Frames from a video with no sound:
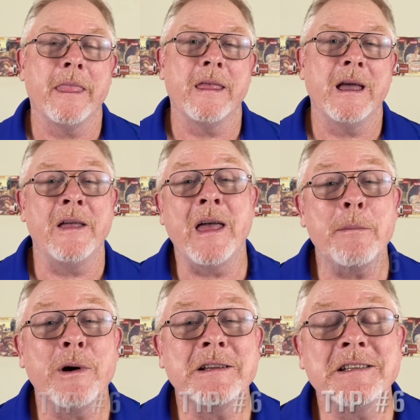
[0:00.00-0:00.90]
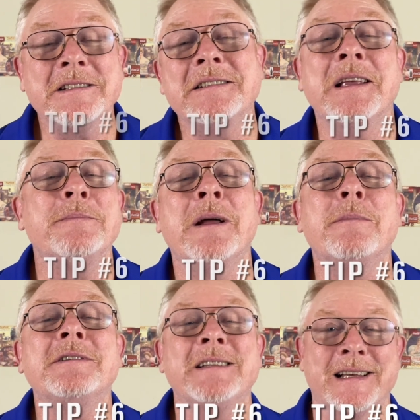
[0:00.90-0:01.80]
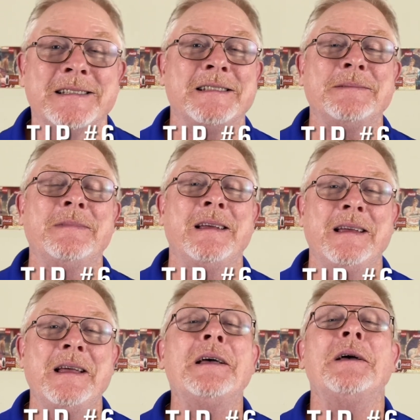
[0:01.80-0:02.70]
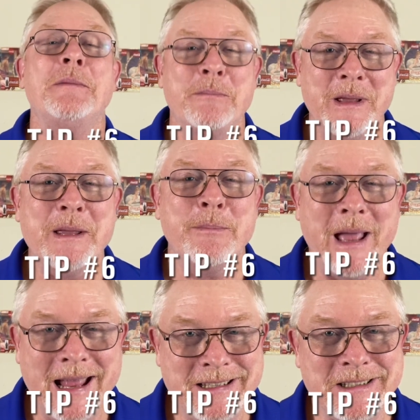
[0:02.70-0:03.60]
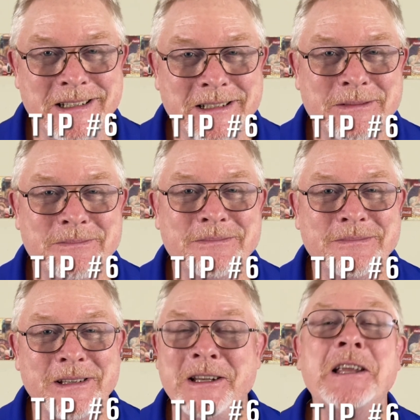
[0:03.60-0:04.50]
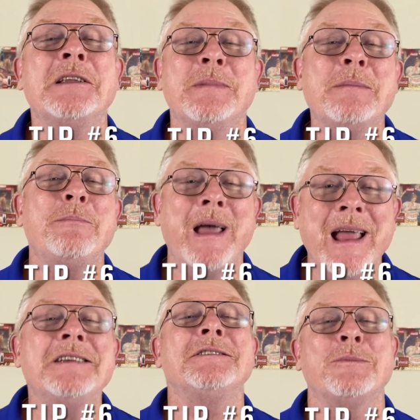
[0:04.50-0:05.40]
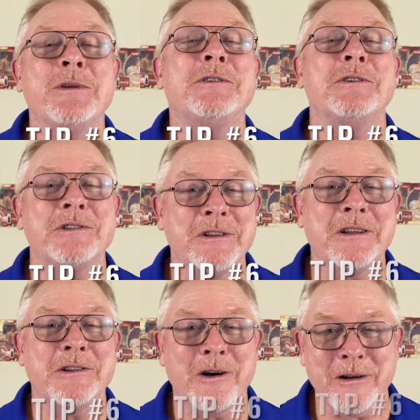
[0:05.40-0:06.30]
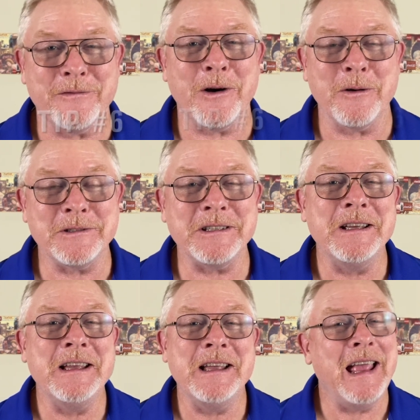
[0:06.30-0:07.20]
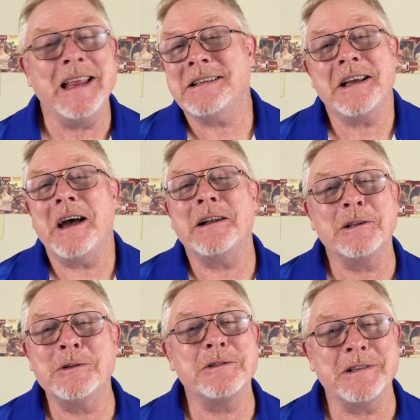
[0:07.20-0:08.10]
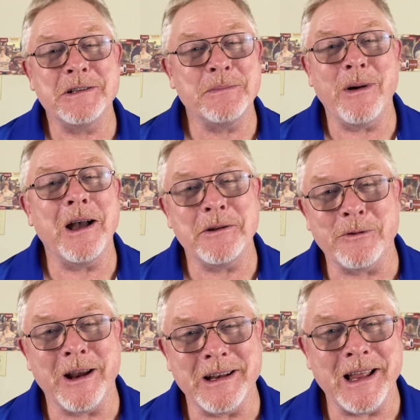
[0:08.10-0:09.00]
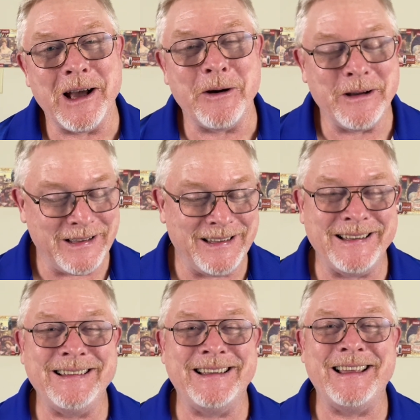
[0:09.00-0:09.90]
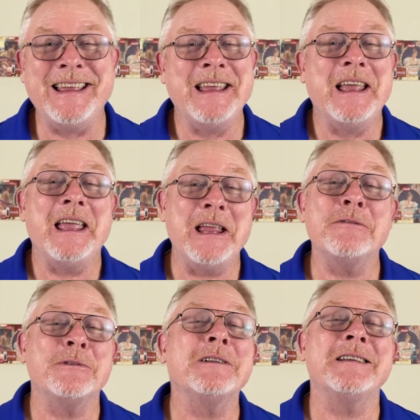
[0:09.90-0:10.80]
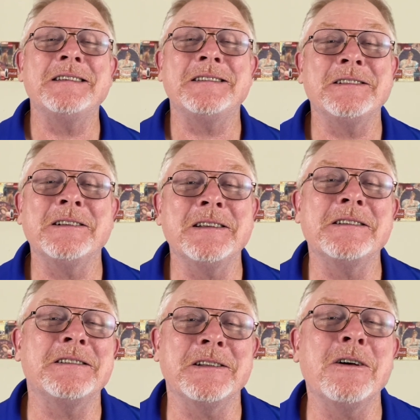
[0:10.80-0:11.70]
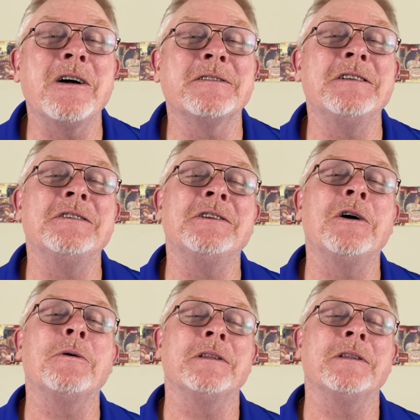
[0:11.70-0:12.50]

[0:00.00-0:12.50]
And that brings us to tip number 6. Be patient. You need to be patient with your stud dog, folks. He's kind of losing his mind right now. He really still is the dog that you know and